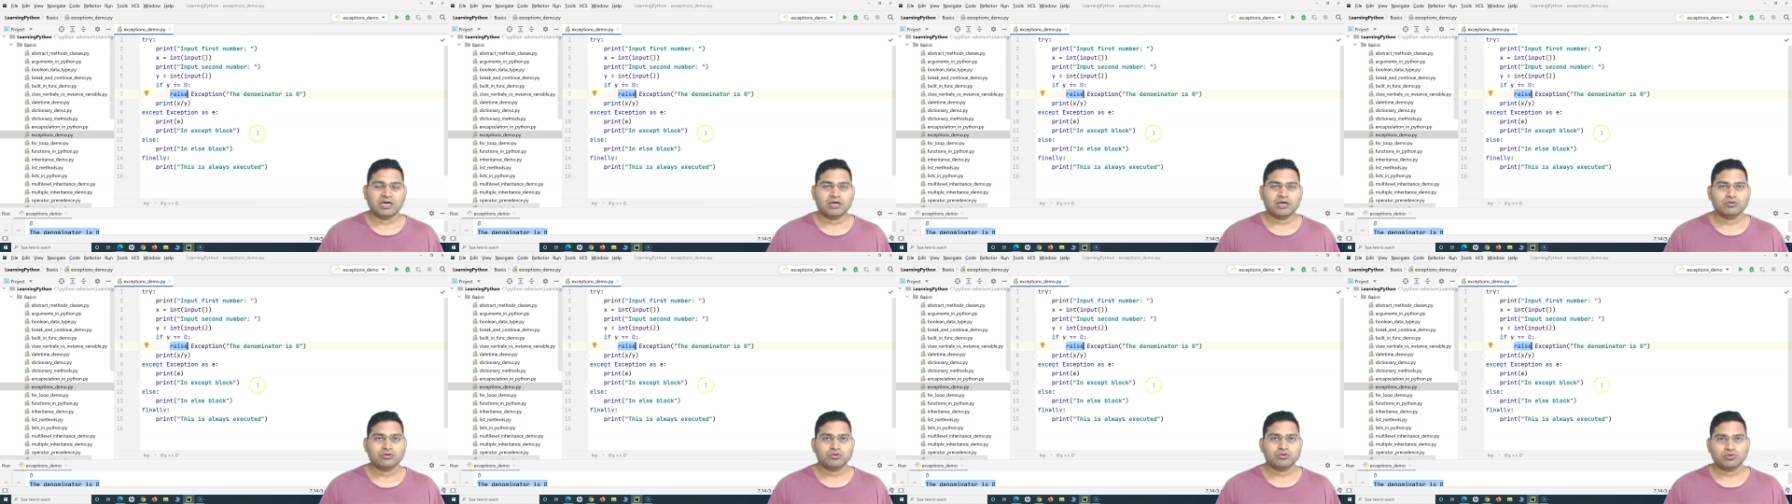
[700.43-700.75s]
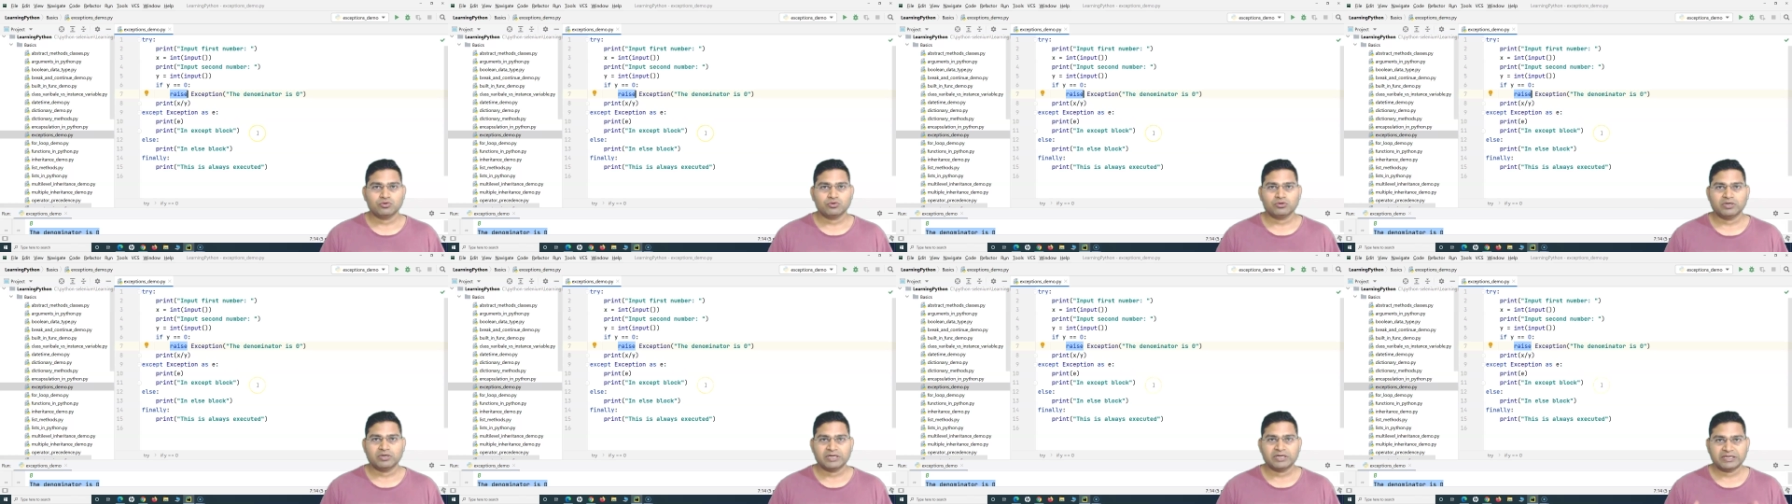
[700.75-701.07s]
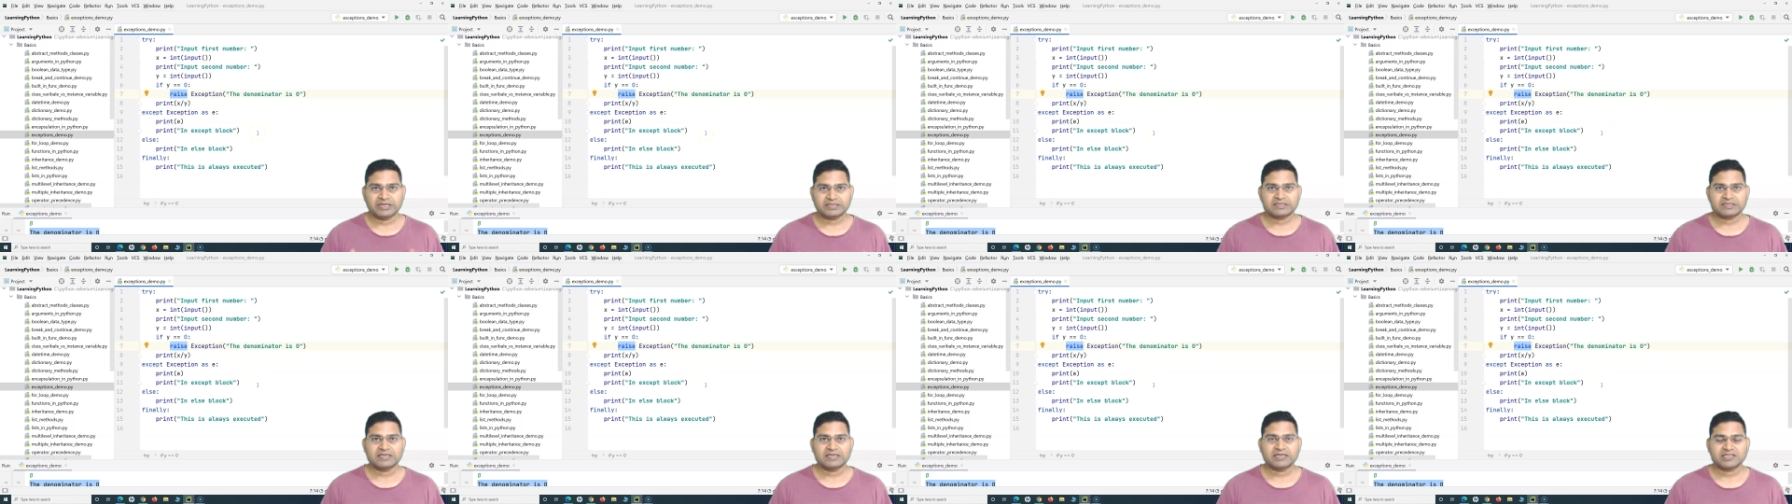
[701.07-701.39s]
how to
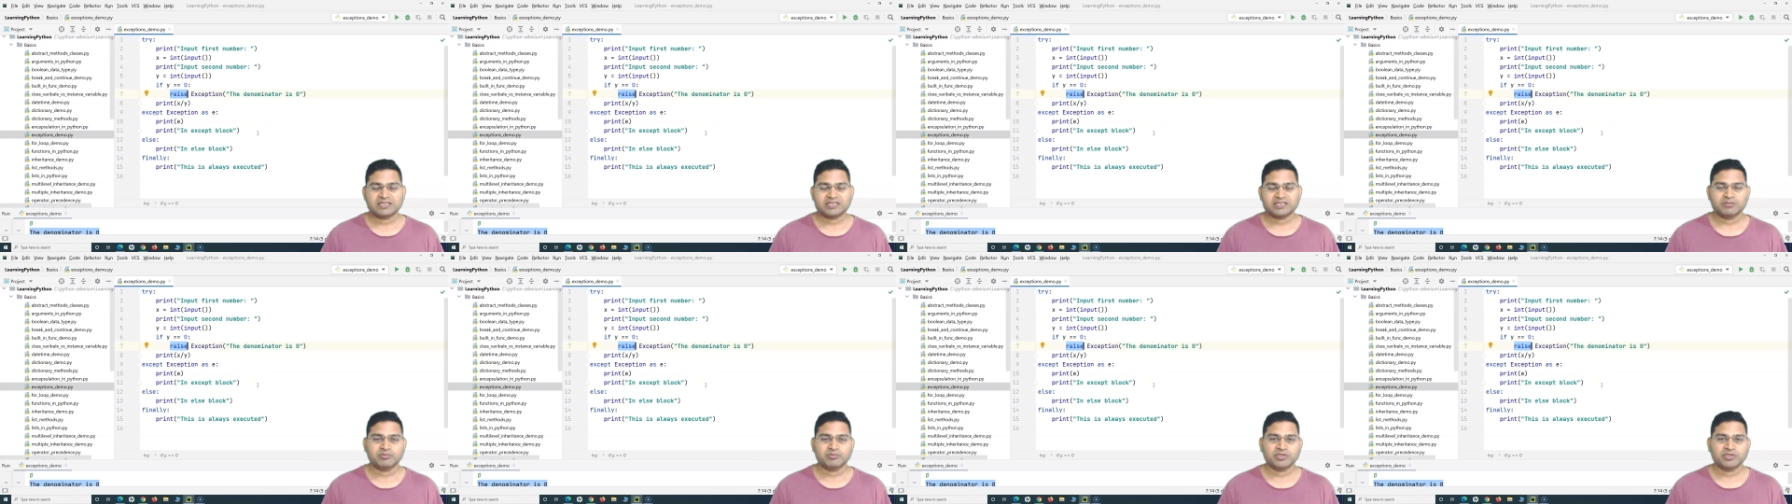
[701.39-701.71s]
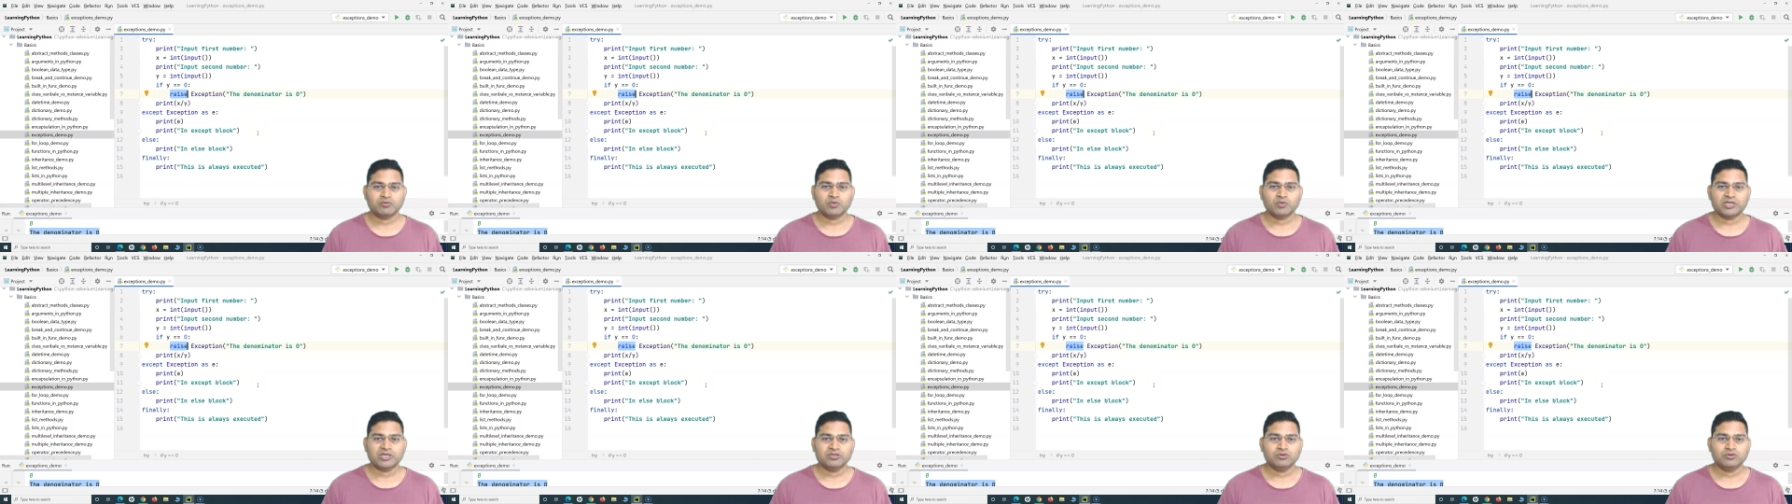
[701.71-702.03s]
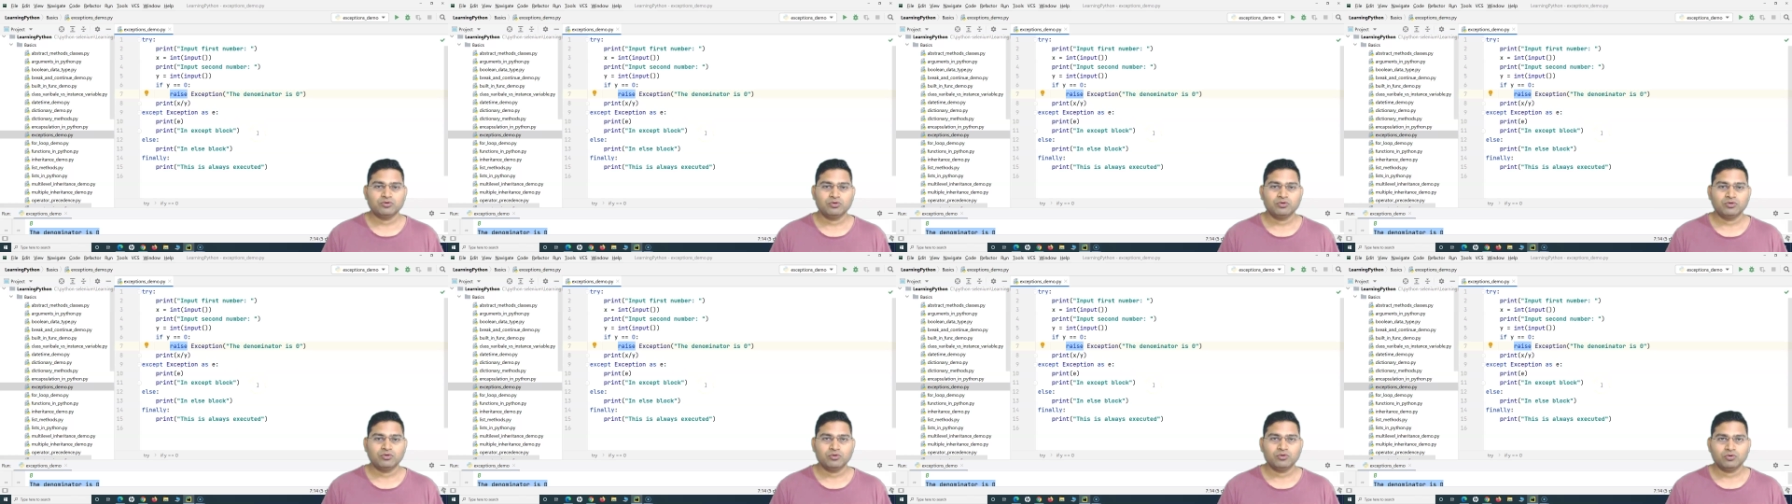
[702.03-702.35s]
raise the exception when you
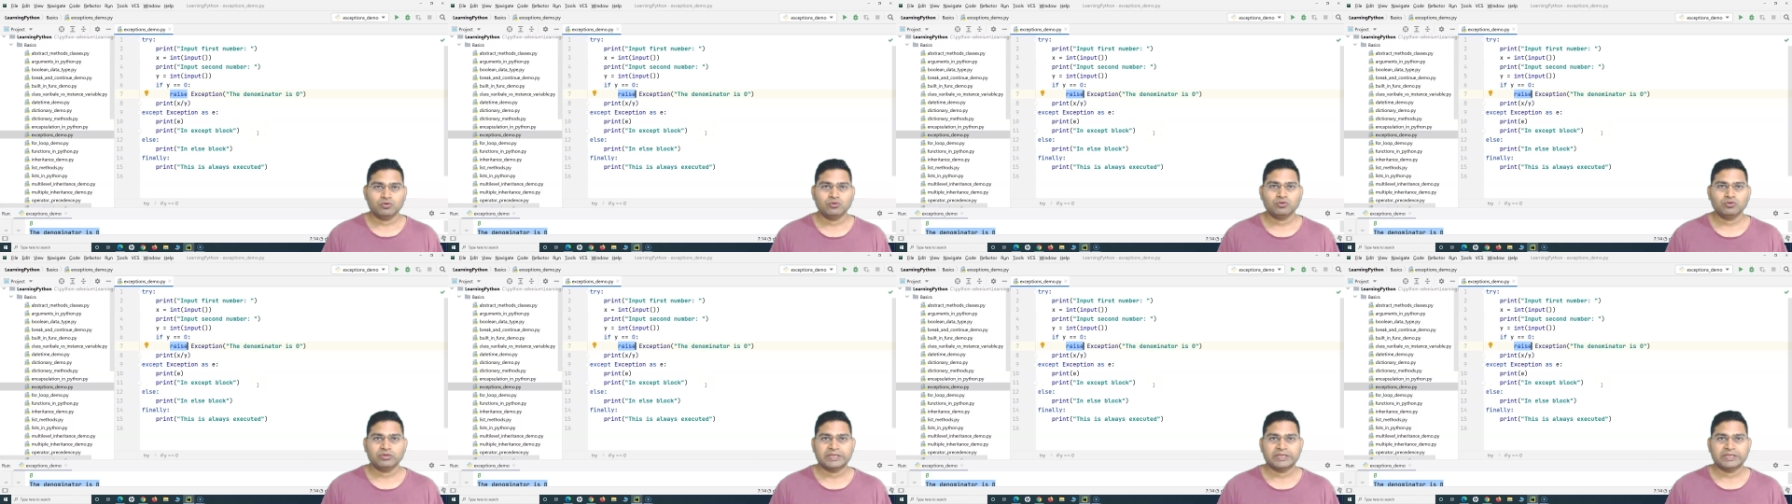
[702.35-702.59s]
know